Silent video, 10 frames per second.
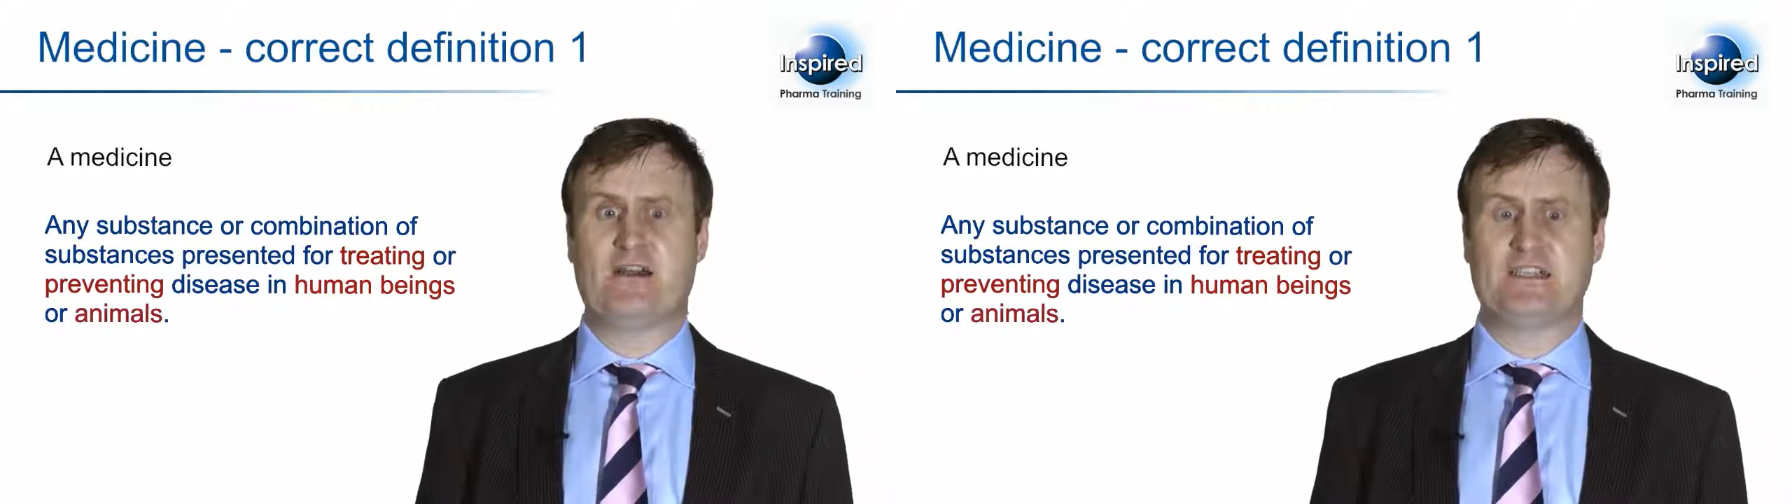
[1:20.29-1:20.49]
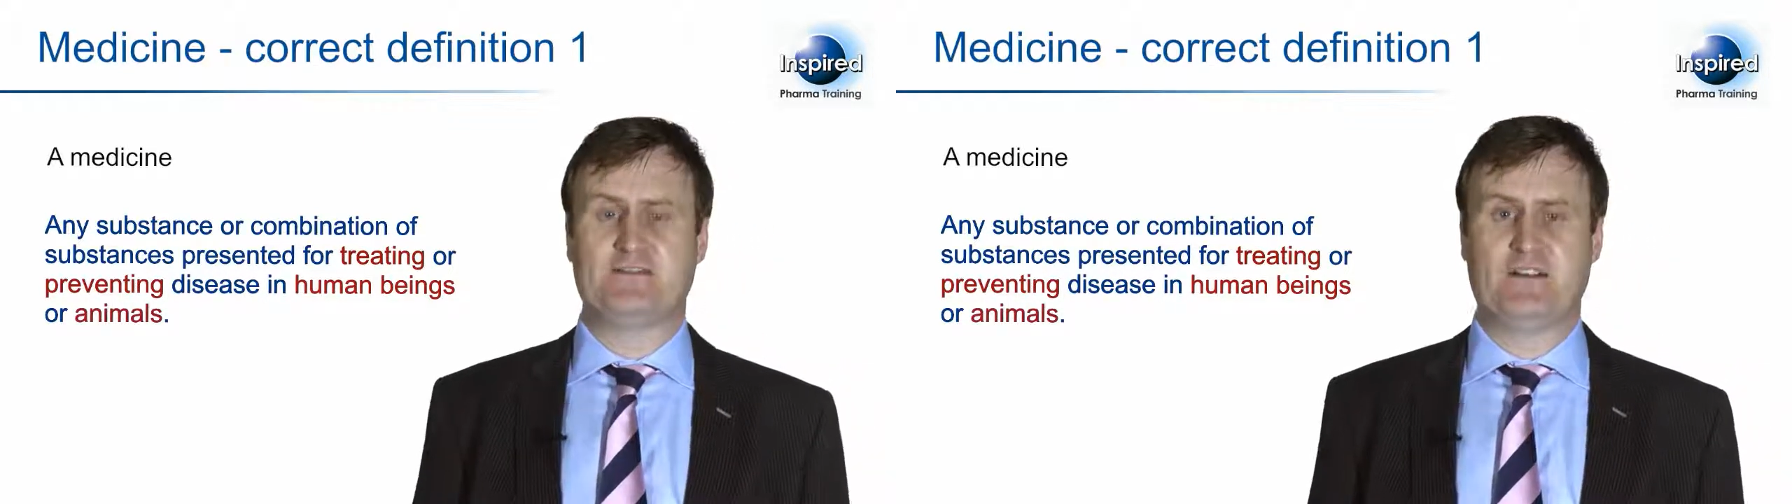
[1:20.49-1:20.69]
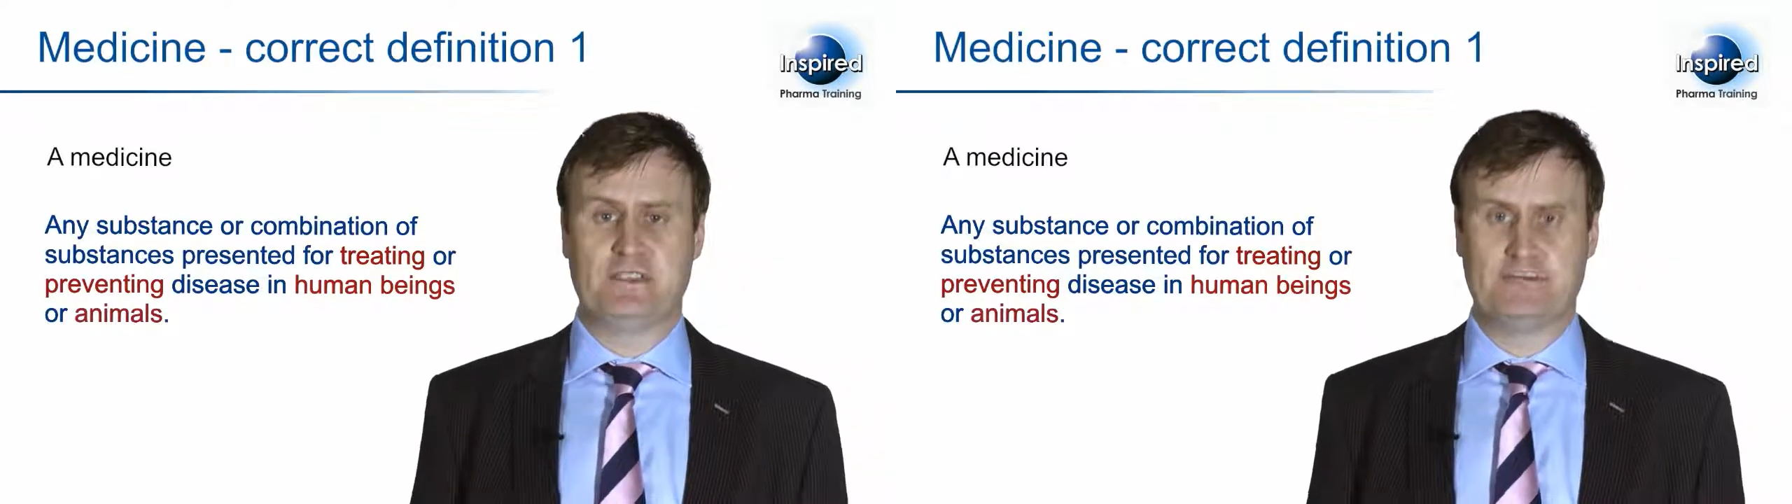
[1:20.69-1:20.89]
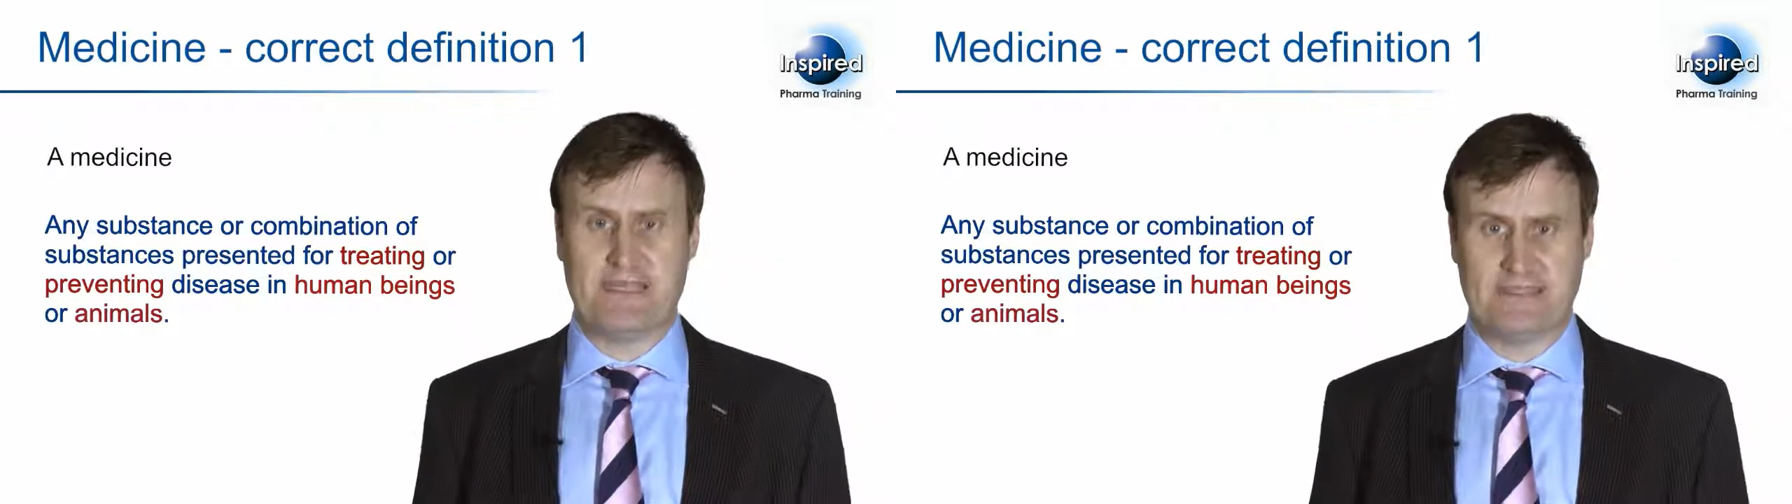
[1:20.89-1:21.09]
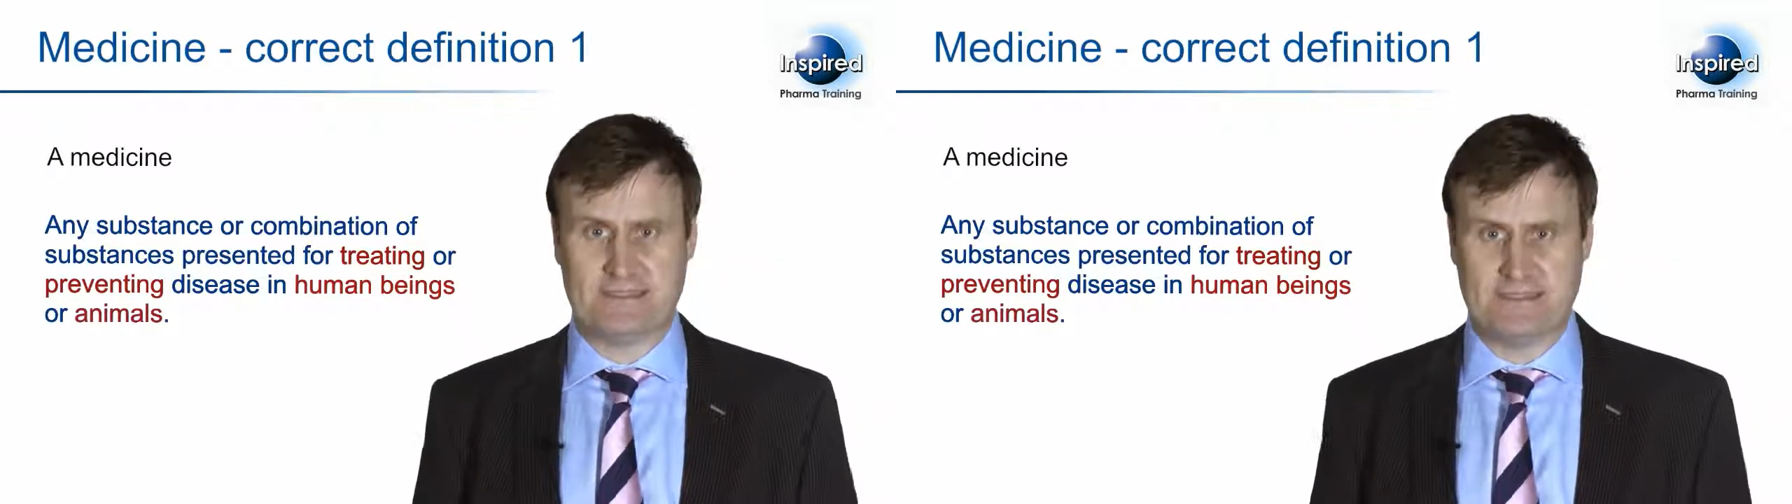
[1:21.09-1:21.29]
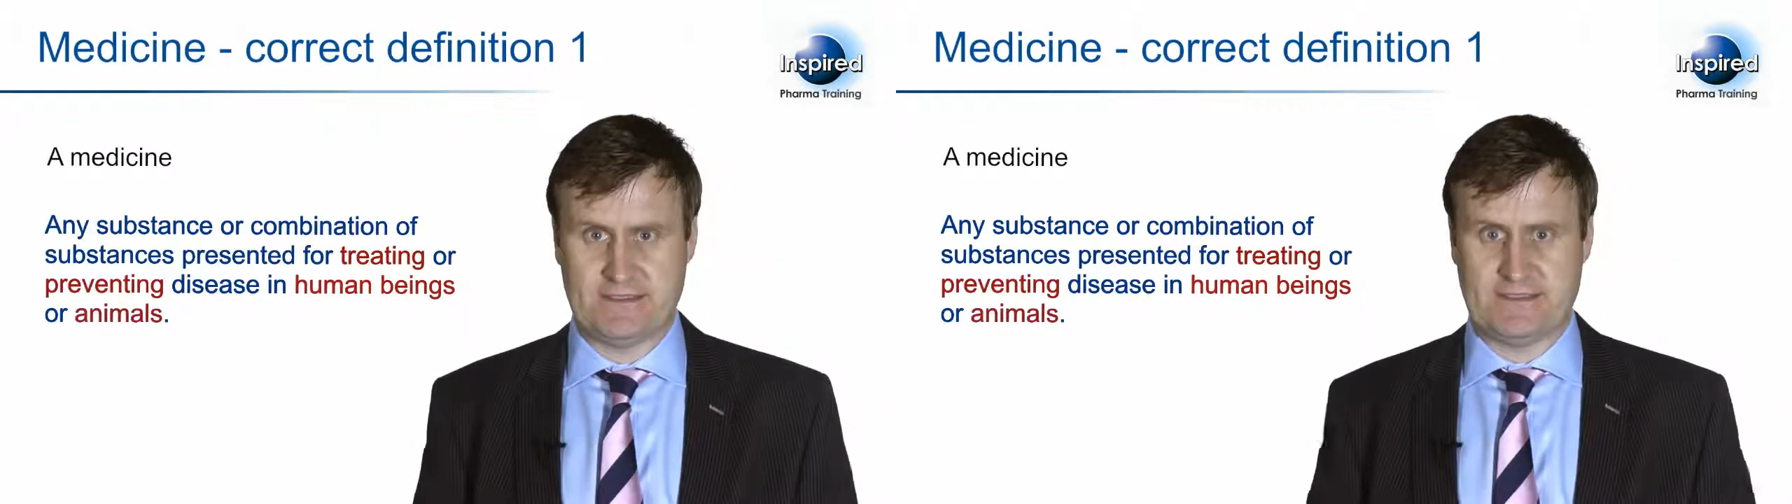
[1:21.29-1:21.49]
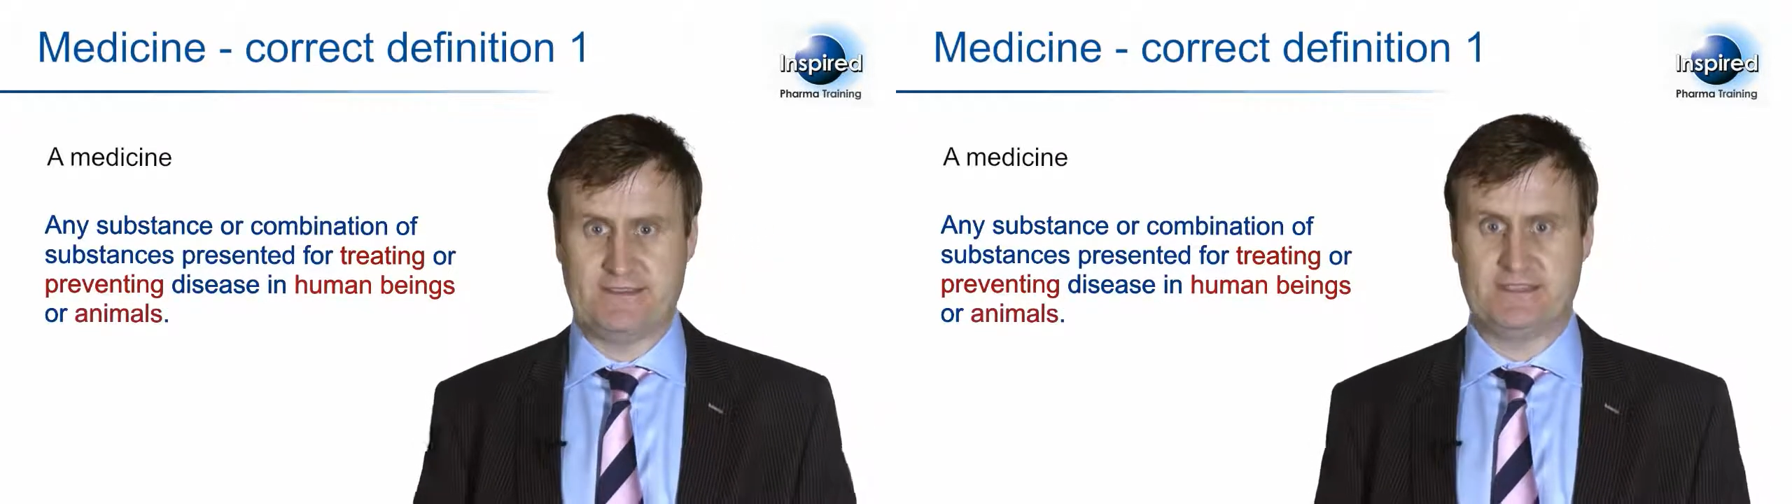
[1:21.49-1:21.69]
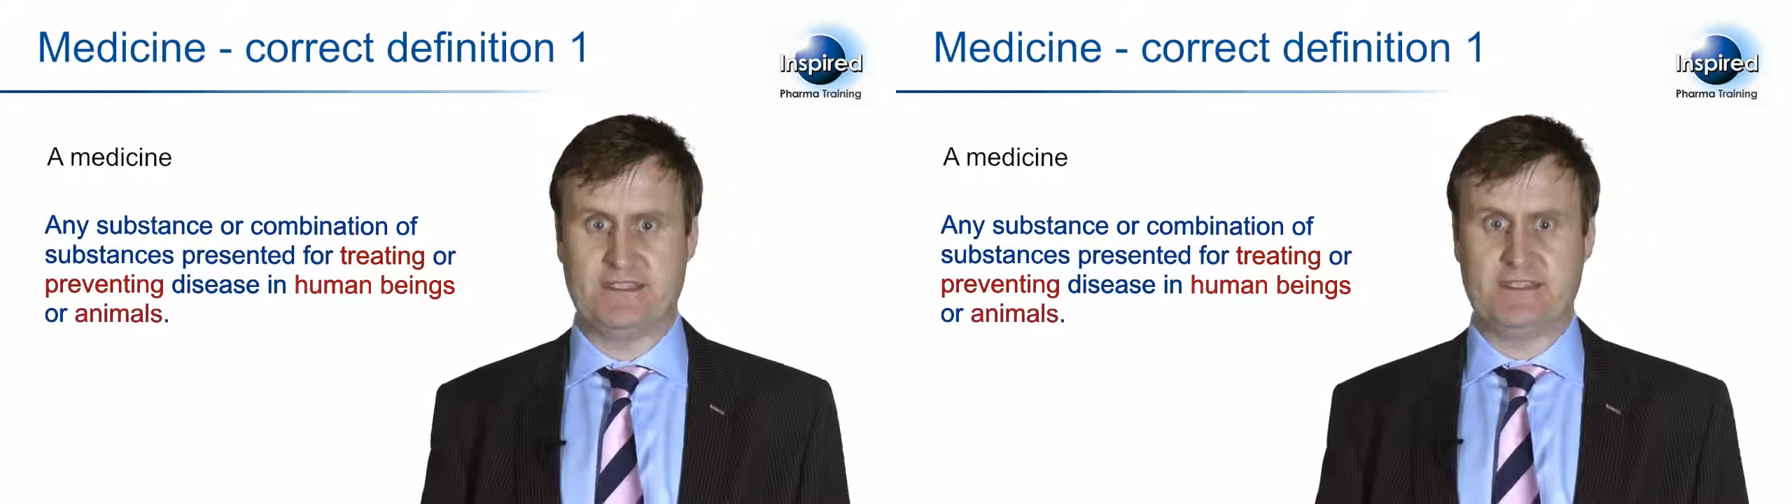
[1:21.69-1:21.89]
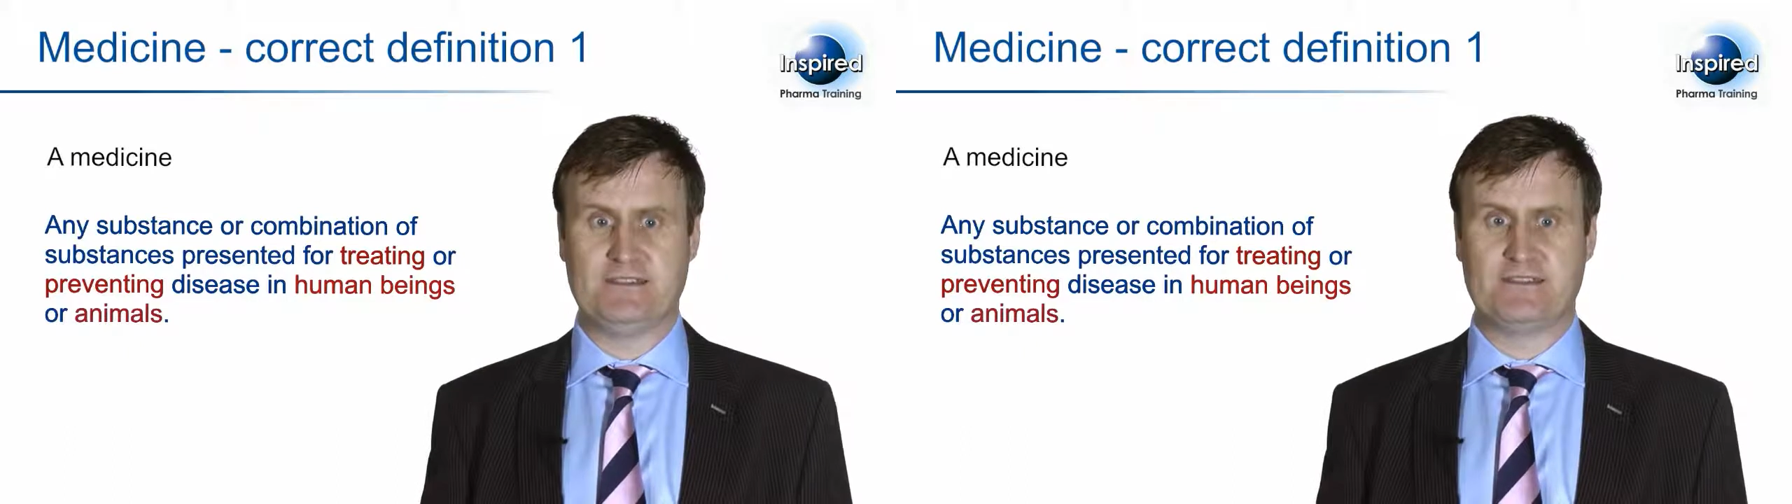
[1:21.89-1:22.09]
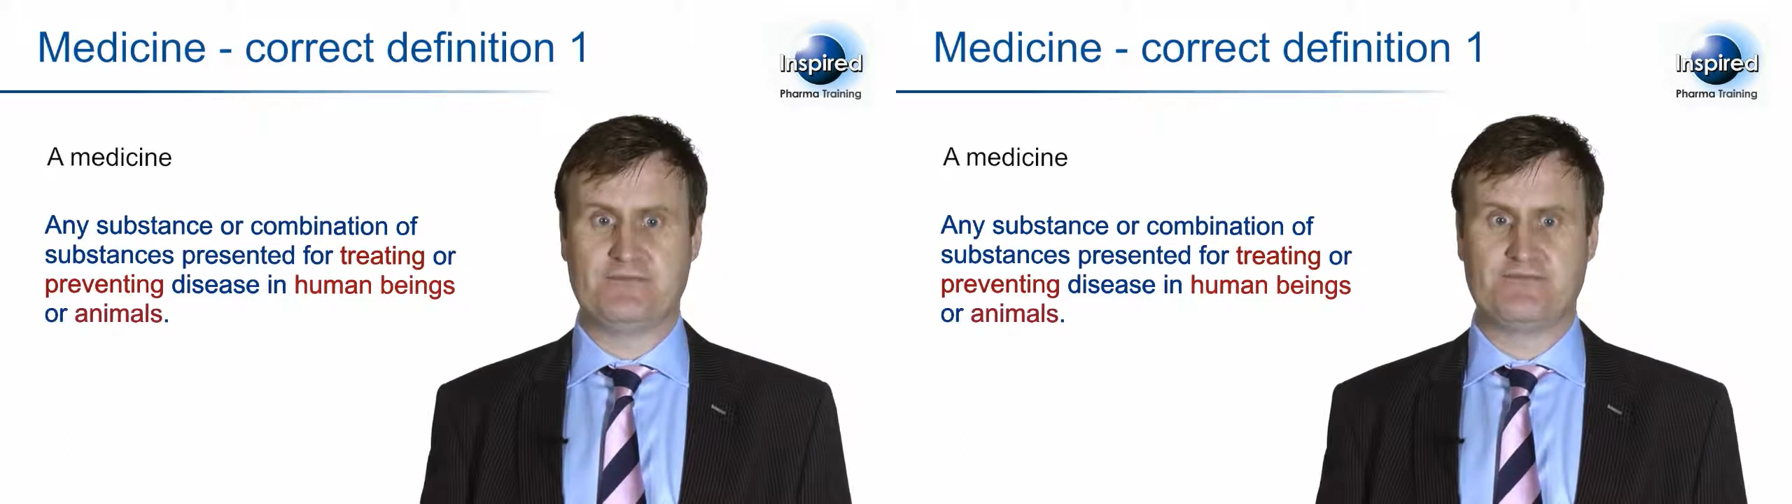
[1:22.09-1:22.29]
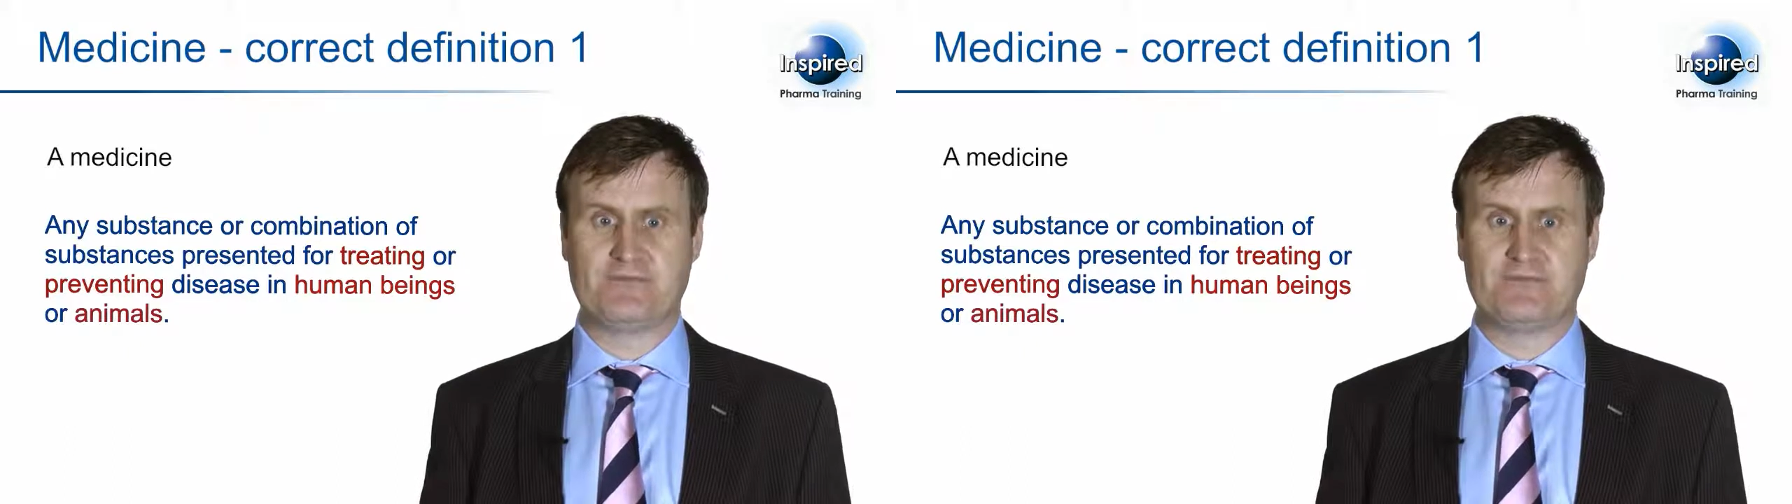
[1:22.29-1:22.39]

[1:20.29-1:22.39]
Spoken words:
as far as medicines are concerned.